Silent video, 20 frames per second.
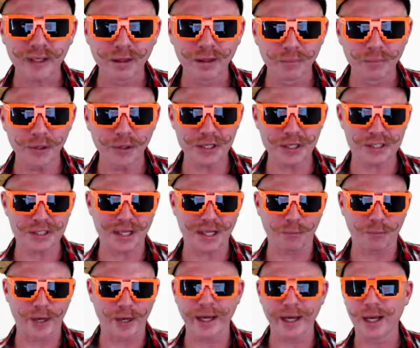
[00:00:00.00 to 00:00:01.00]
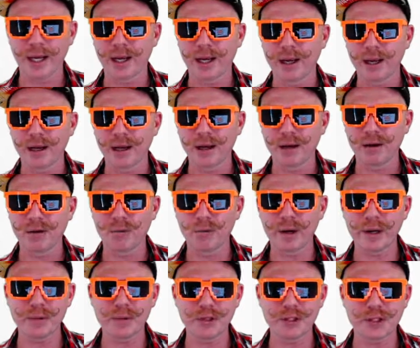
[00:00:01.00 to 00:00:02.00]
put it somewhere,
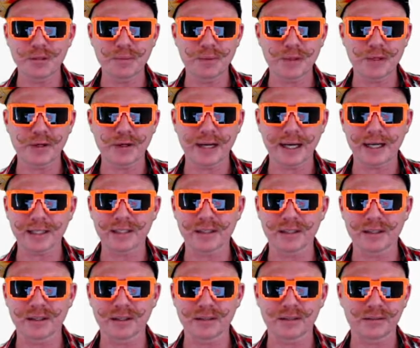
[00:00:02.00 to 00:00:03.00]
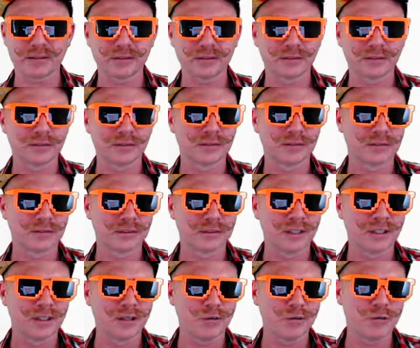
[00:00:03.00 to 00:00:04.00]
where would you put your axolotl?
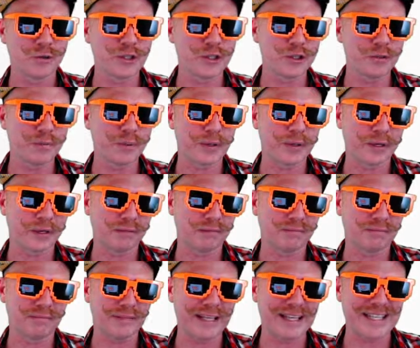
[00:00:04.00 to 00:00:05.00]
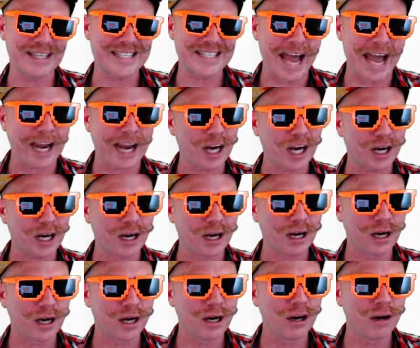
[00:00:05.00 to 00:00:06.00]
Would you put it in a tank?
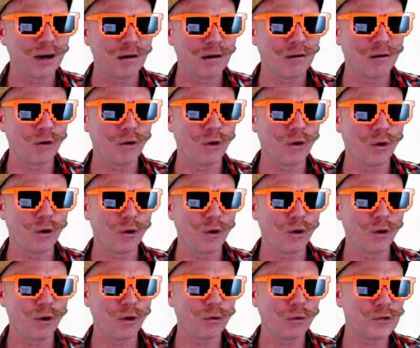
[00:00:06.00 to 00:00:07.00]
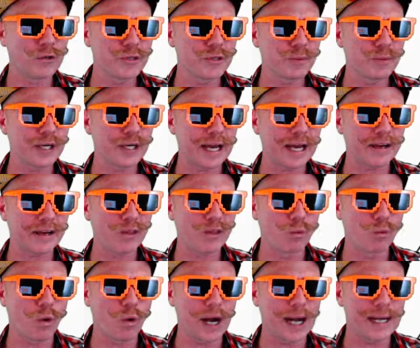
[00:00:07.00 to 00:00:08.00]
Or would you put it out in the
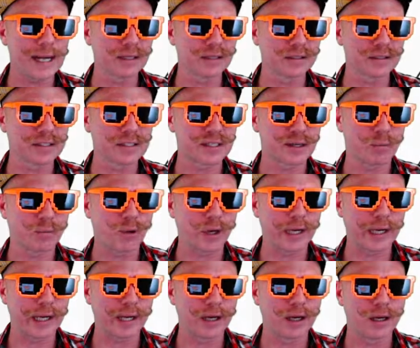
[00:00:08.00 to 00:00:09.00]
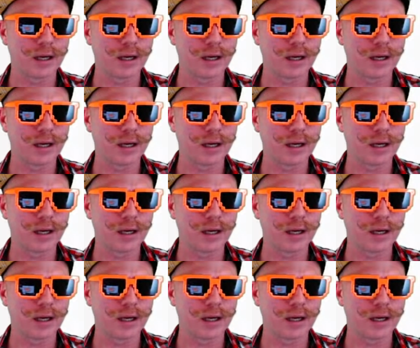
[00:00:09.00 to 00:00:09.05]
wild somewhere?